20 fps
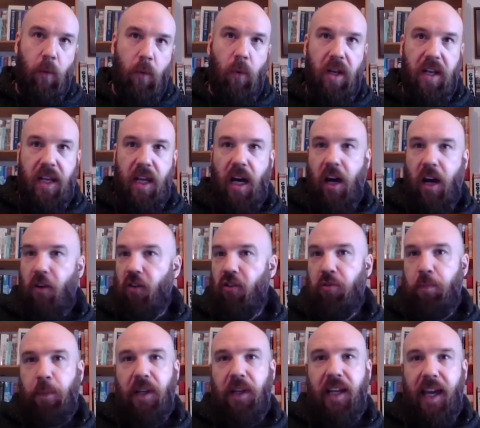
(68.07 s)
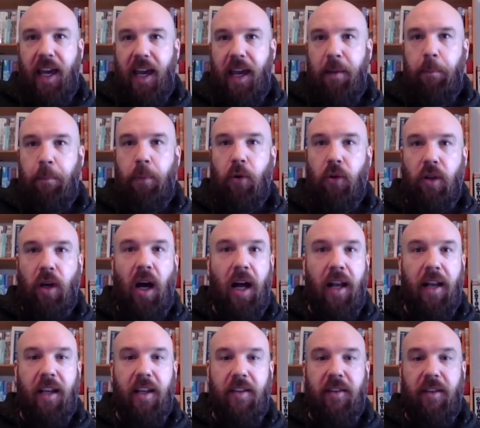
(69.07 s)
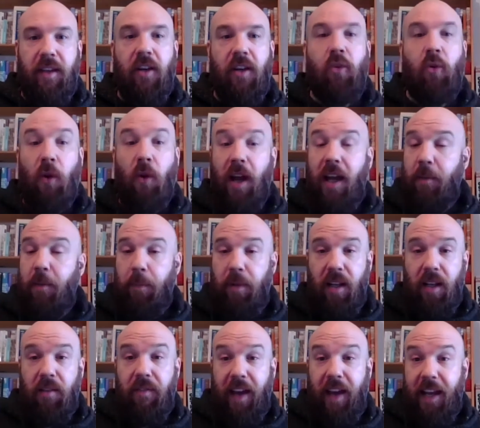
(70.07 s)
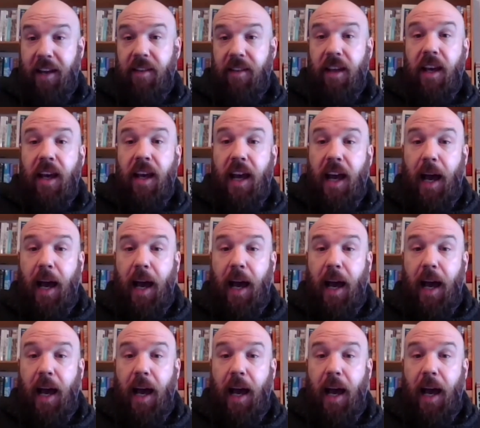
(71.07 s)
when the Irish Brigade put on this incredible event